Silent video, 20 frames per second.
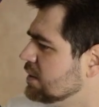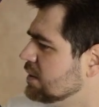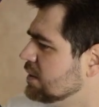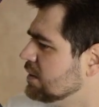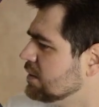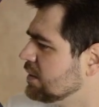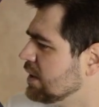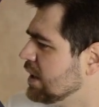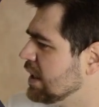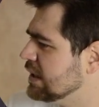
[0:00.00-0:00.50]

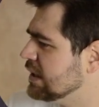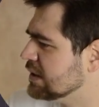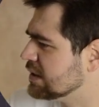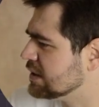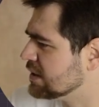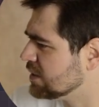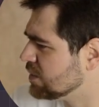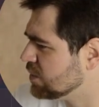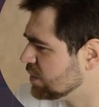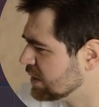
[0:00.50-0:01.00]
Okay,
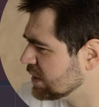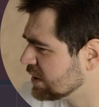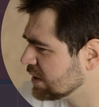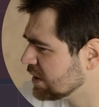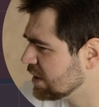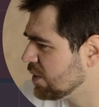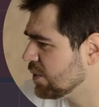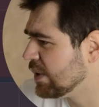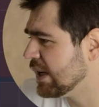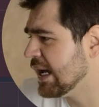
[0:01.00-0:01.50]
so we're gonna
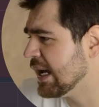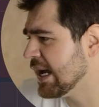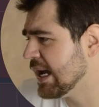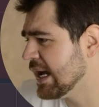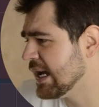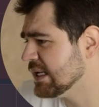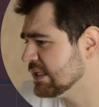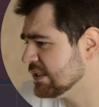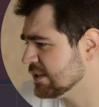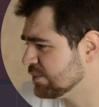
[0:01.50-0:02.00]
go
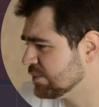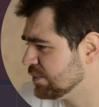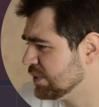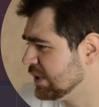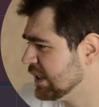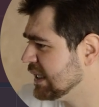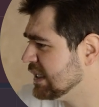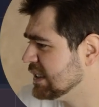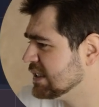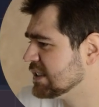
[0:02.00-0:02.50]
ahead and
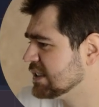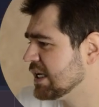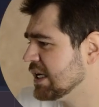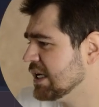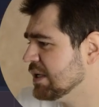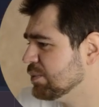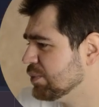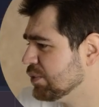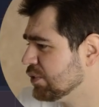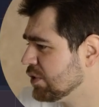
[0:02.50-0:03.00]
place
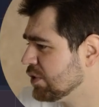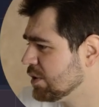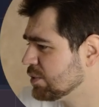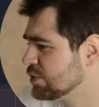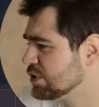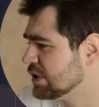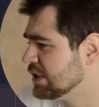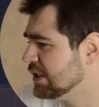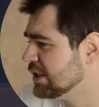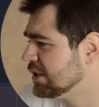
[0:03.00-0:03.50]
a put
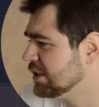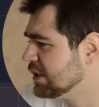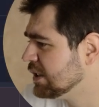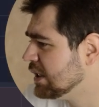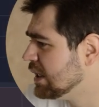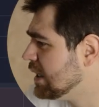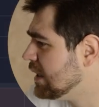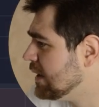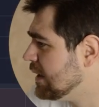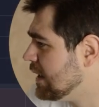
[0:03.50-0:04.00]
option here,
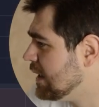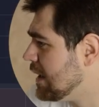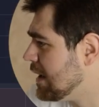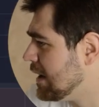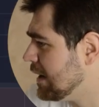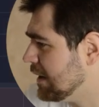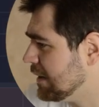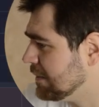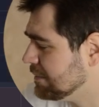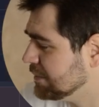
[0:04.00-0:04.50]

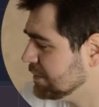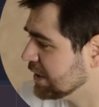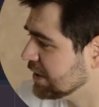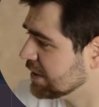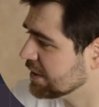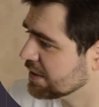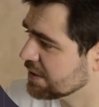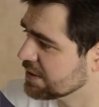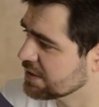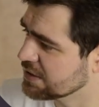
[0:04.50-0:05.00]

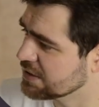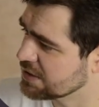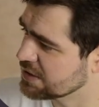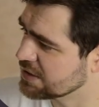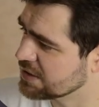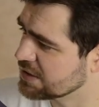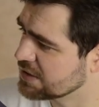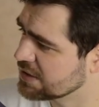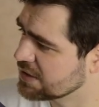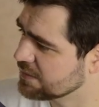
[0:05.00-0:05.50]

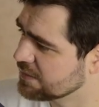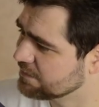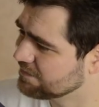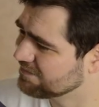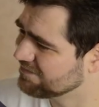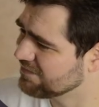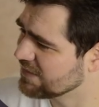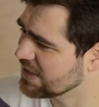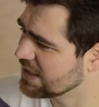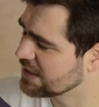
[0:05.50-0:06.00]
because
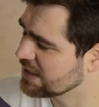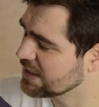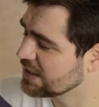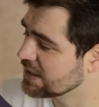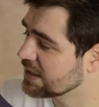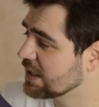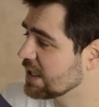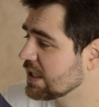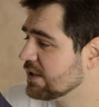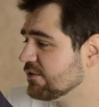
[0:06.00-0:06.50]

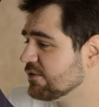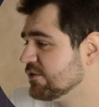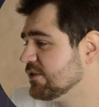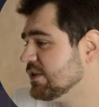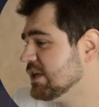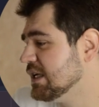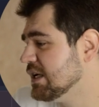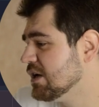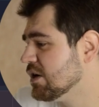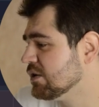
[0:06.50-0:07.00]
kind of
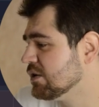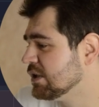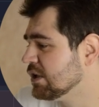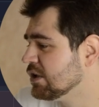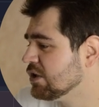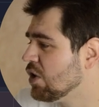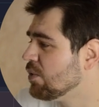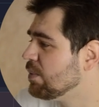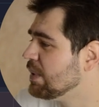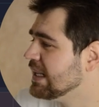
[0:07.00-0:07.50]
the
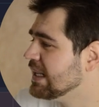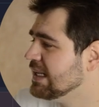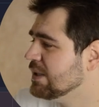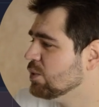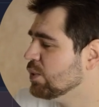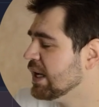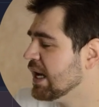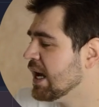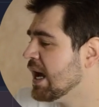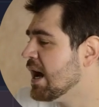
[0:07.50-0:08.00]
globally
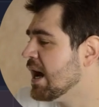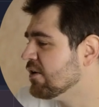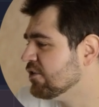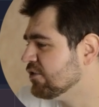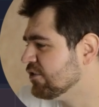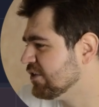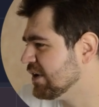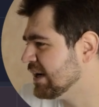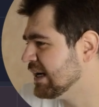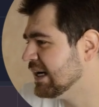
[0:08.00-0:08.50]
we
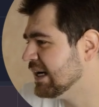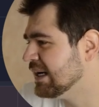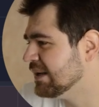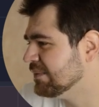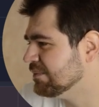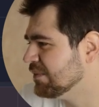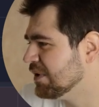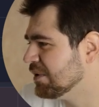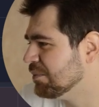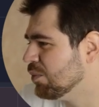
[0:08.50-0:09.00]
have
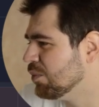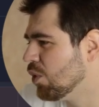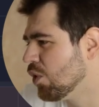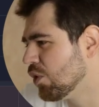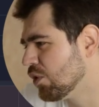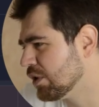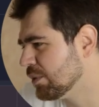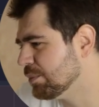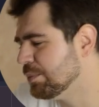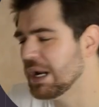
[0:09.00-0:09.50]

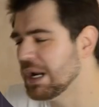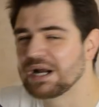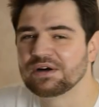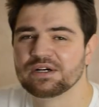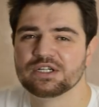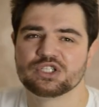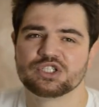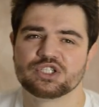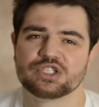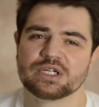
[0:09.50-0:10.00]
more
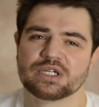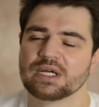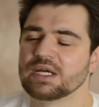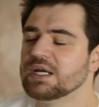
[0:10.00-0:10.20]
bearish